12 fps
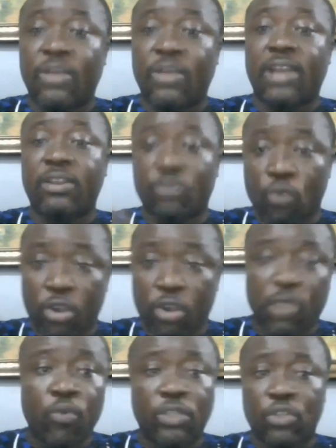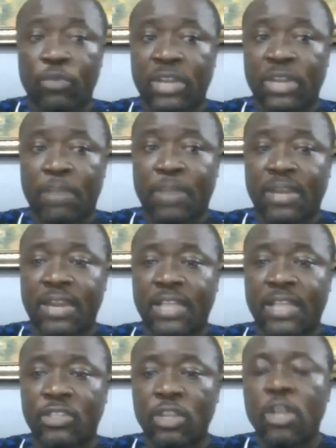and working with some other
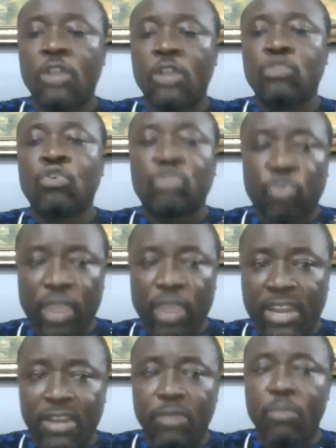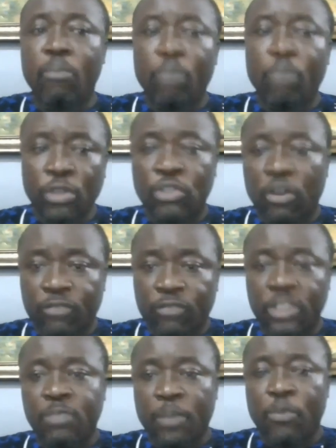partners to train most of
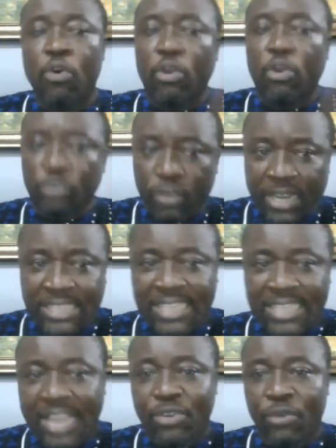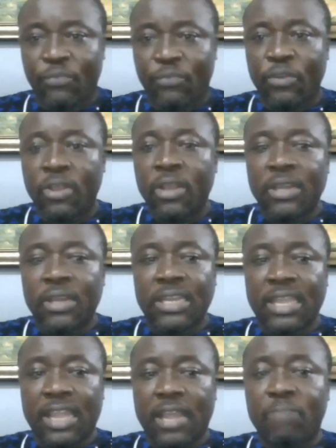these people on the other side of the
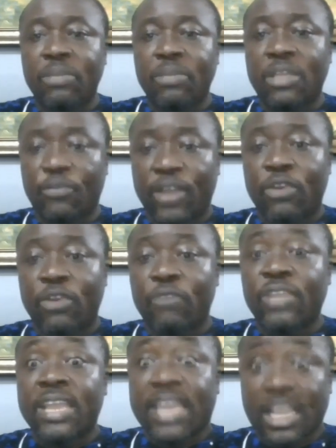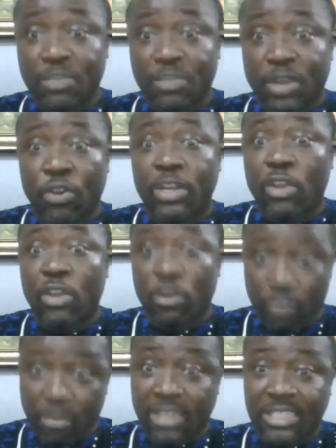uh, divide of the engagement on the
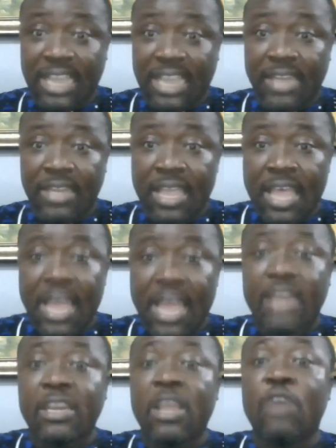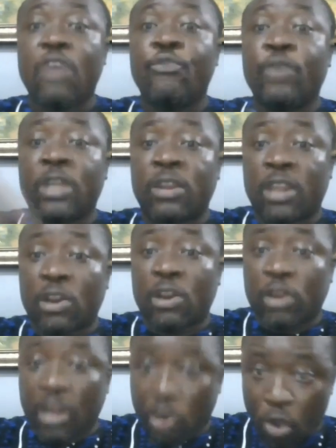government side and the, um, the, the,
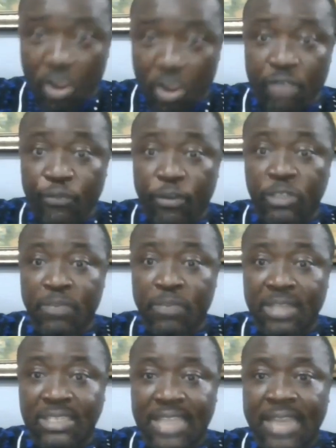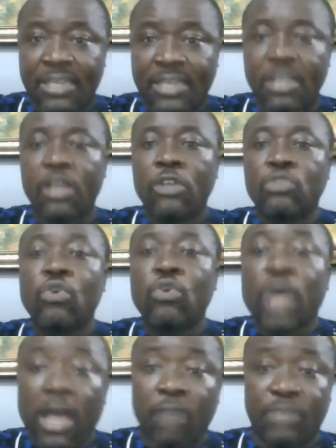the law enforcement side to
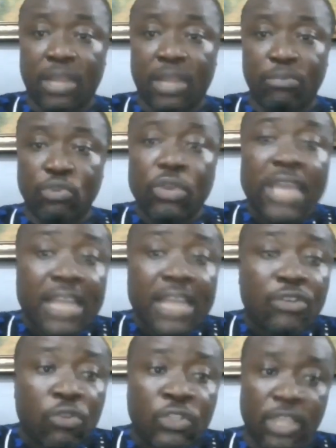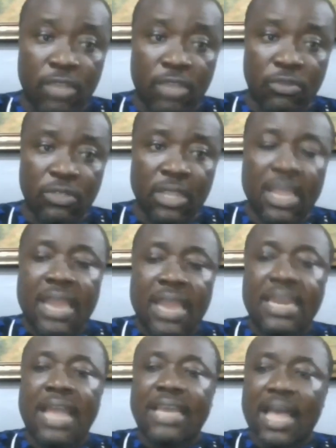help them to get those skills
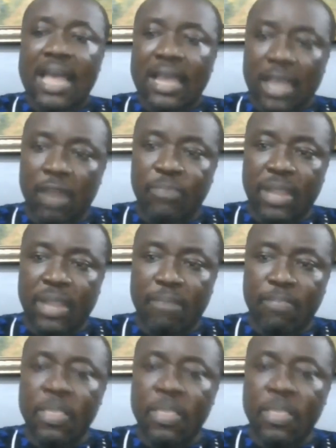that can help them